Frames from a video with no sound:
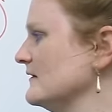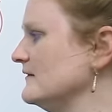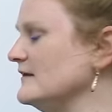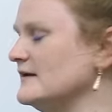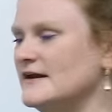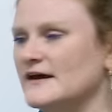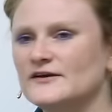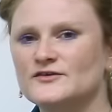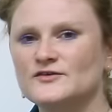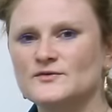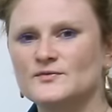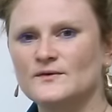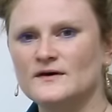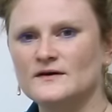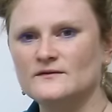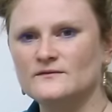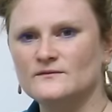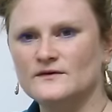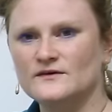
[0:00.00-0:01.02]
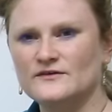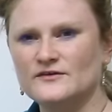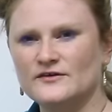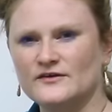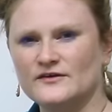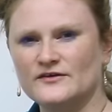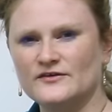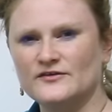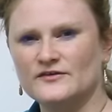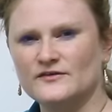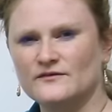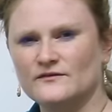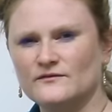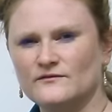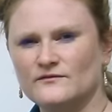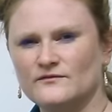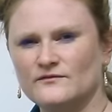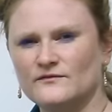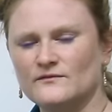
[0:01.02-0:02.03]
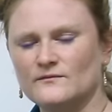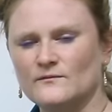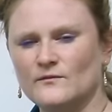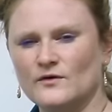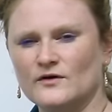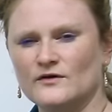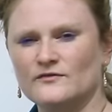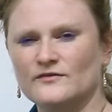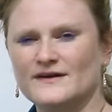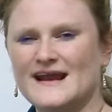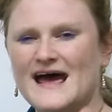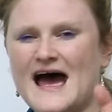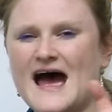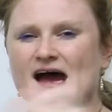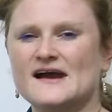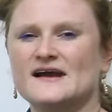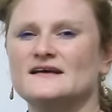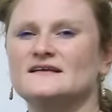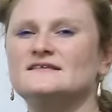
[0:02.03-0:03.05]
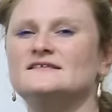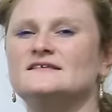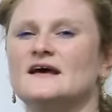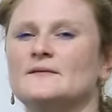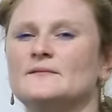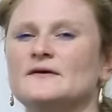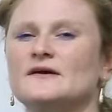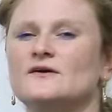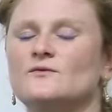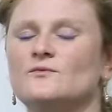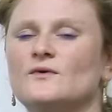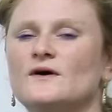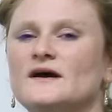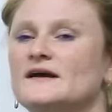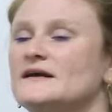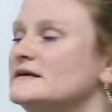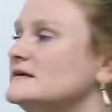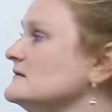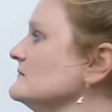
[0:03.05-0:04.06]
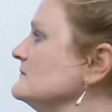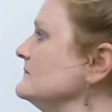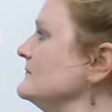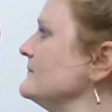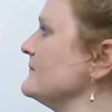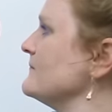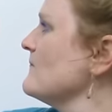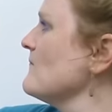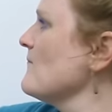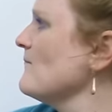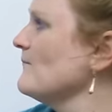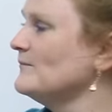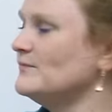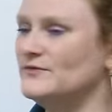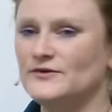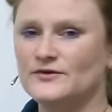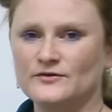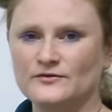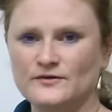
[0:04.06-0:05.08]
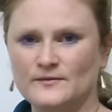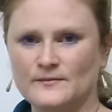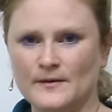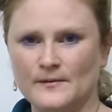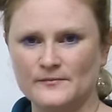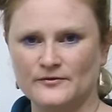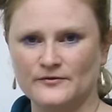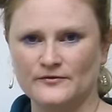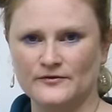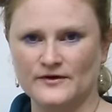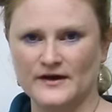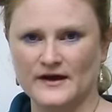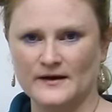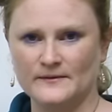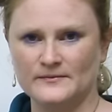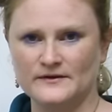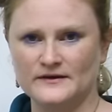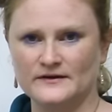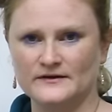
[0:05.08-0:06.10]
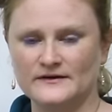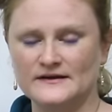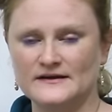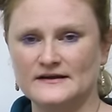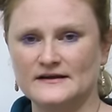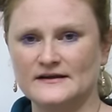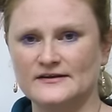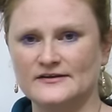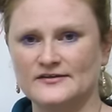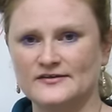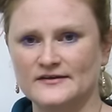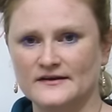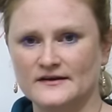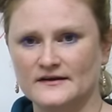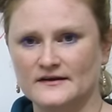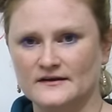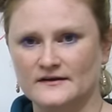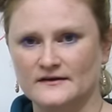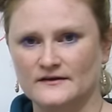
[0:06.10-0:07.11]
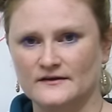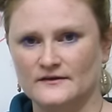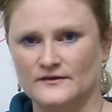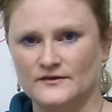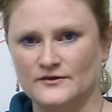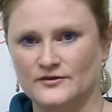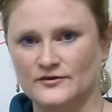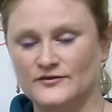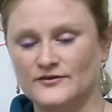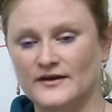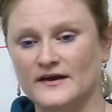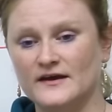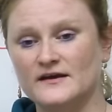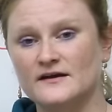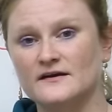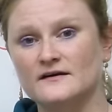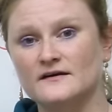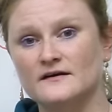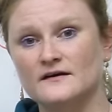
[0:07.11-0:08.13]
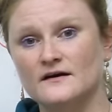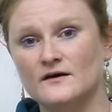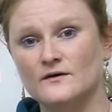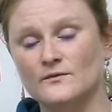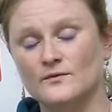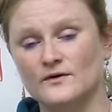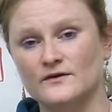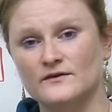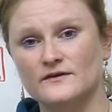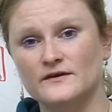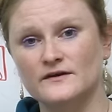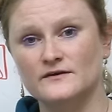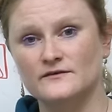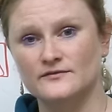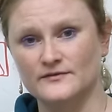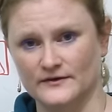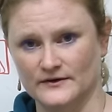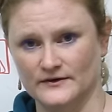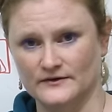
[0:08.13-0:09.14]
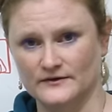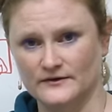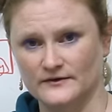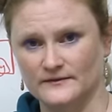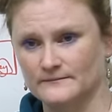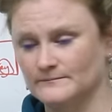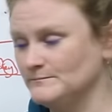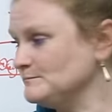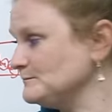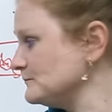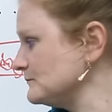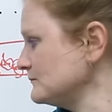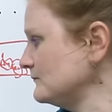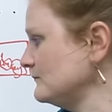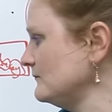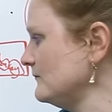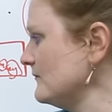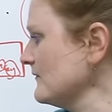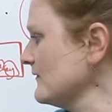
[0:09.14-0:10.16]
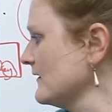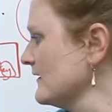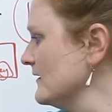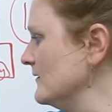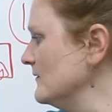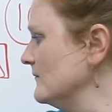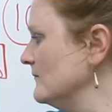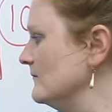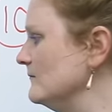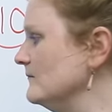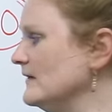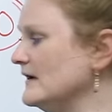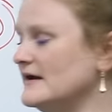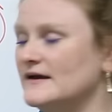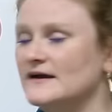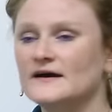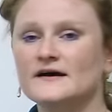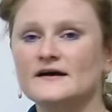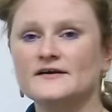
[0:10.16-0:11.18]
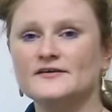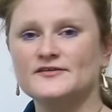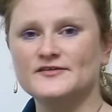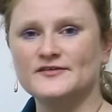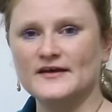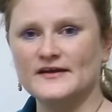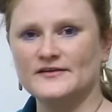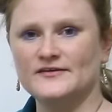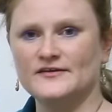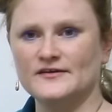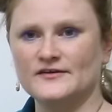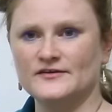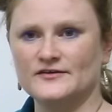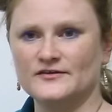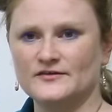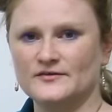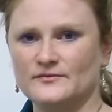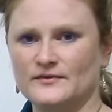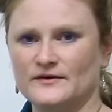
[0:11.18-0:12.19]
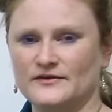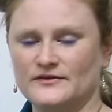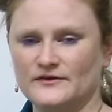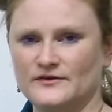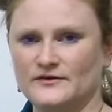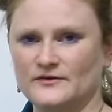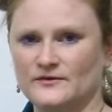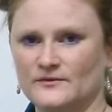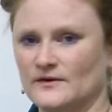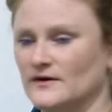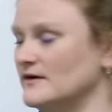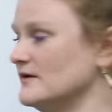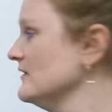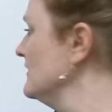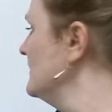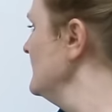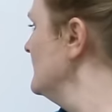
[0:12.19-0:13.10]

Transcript: The next one, which is more of an academic way to remember vocabulary, is to take a word that you've learned, make a sentence with the new word.